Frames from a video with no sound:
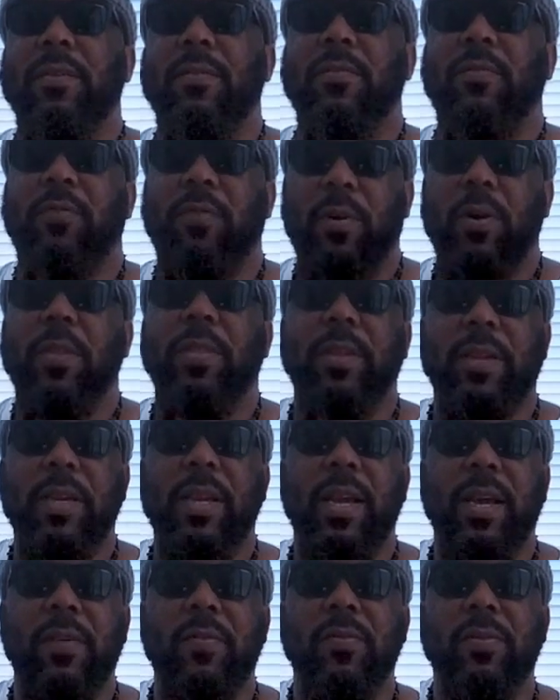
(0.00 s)
for the
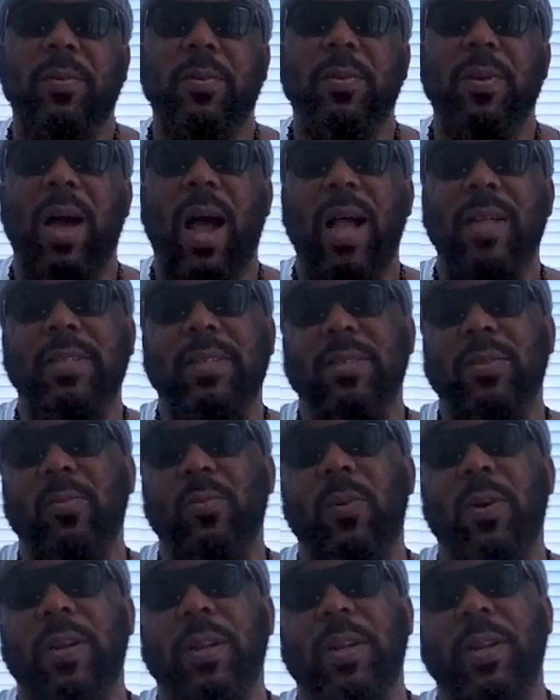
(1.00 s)
Devil." I just
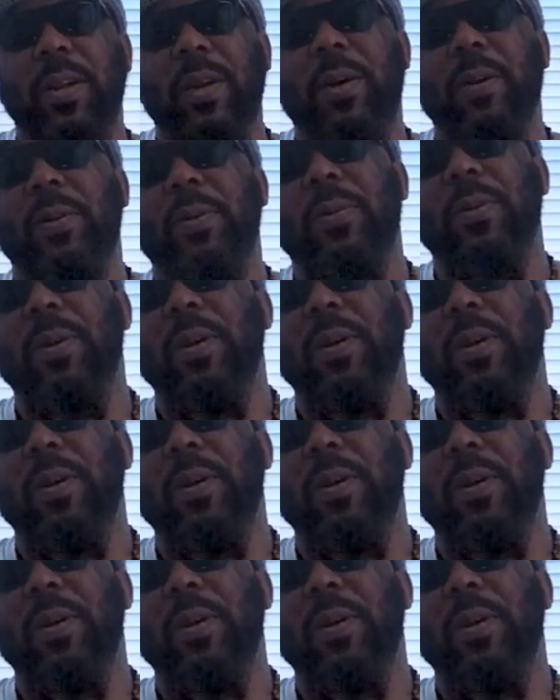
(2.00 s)
want to know